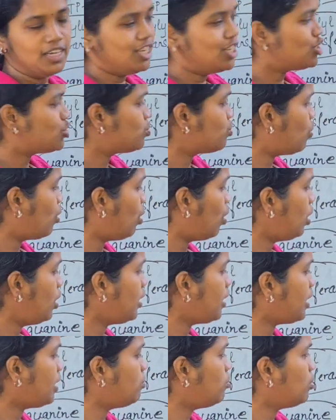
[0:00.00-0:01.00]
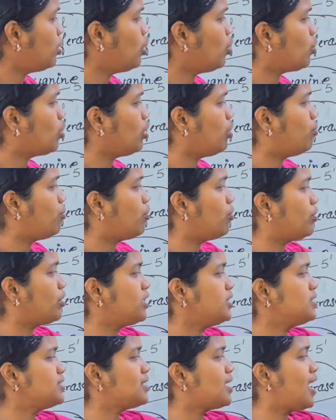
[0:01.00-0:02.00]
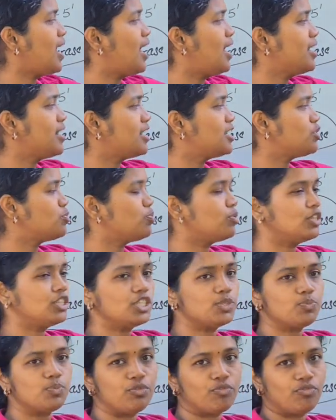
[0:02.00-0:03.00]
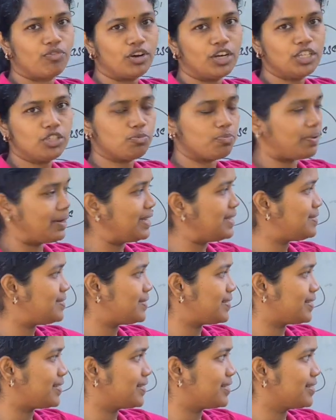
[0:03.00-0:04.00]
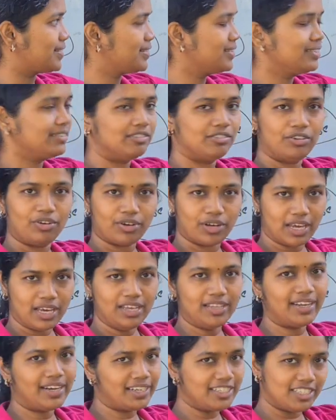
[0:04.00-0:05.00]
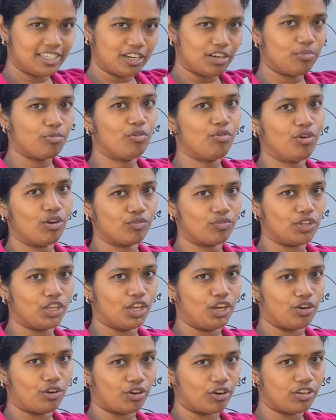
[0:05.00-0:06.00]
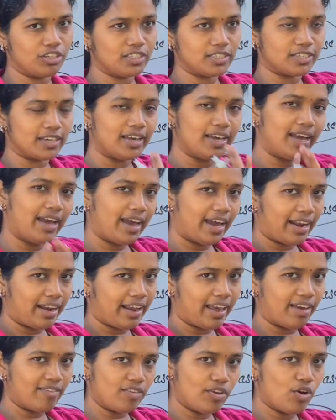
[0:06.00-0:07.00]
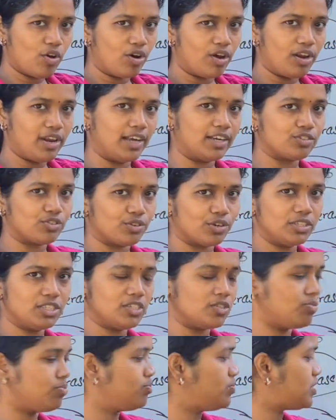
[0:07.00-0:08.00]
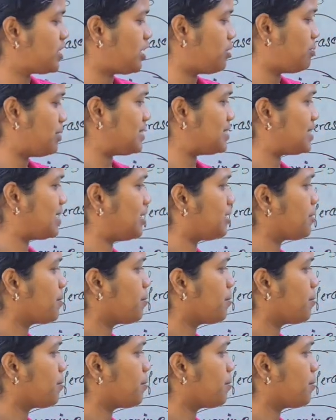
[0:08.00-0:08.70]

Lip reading: Small ribonucleoproteins are responsible for splicing. Okay, that is the removal of the introns and having all exons side by side.